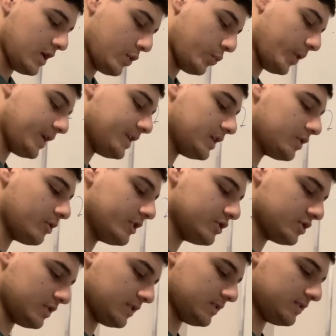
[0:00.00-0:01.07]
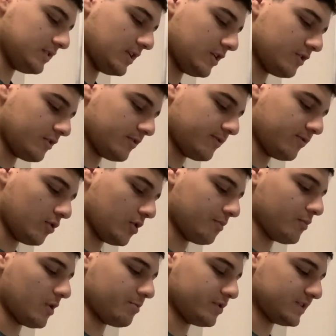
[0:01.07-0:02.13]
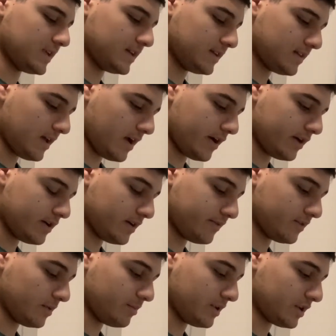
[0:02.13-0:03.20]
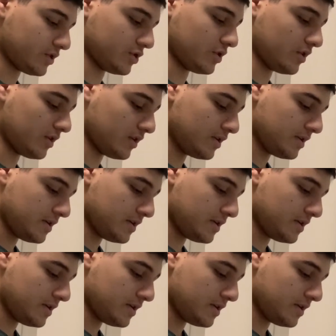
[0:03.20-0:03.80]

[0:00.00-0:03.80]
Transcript: write an equation in standard form representing the area of the picture